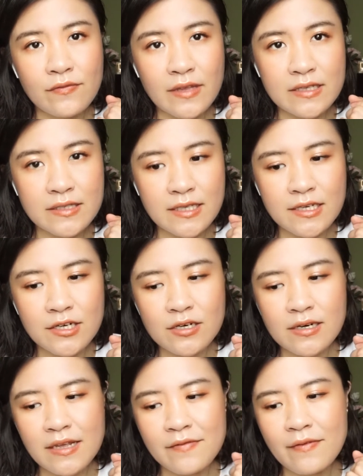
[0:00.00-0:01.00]
this
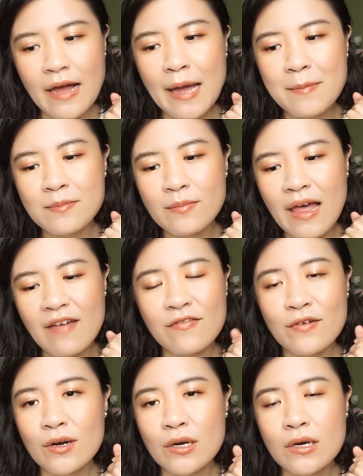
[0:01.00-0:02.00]
year, if I'm
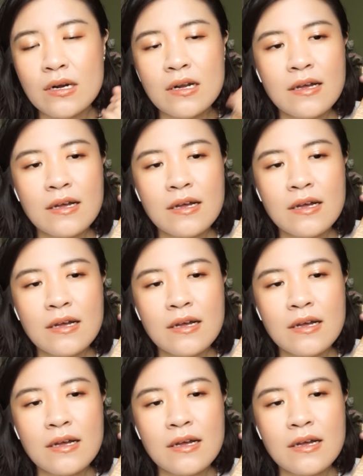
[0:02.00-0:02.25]
ever